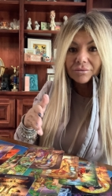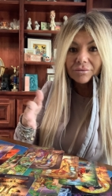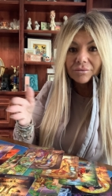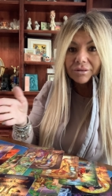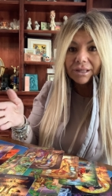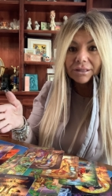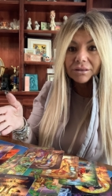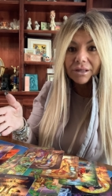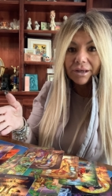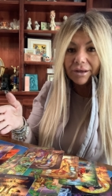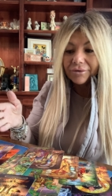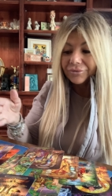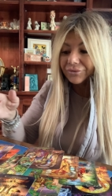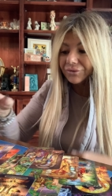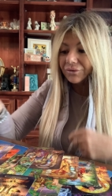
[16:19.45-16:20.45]
They
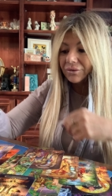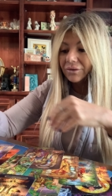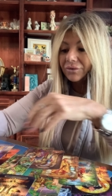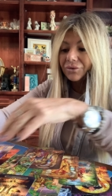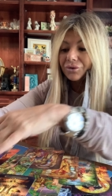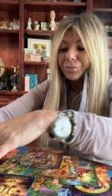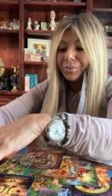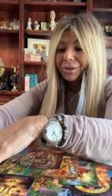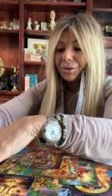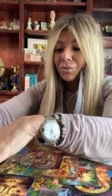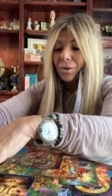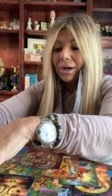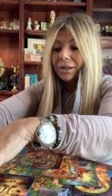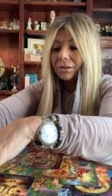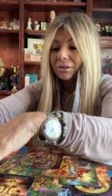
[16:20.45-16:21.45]
left. This could be a
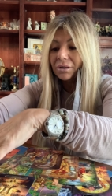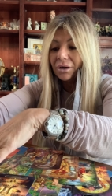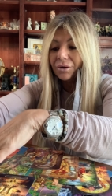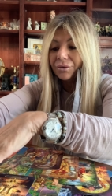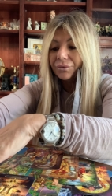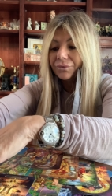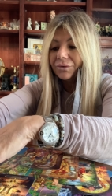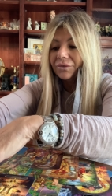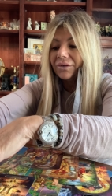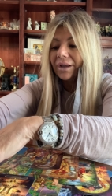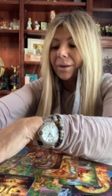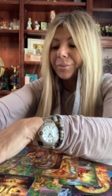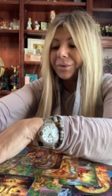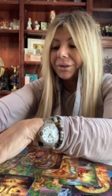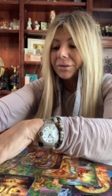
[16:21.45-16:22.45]
while ago this
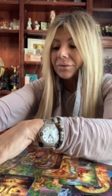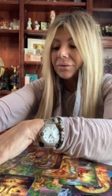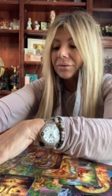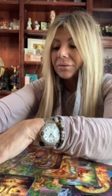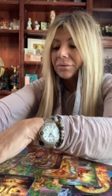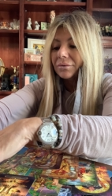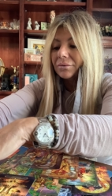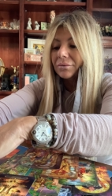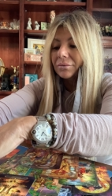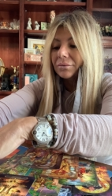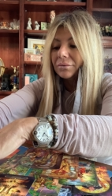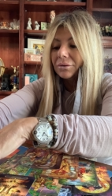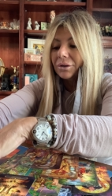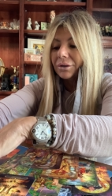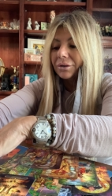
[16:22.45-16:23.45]
happened.
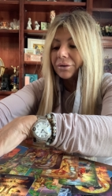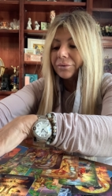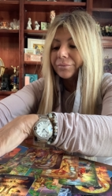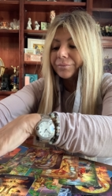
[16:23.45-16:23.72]
Look.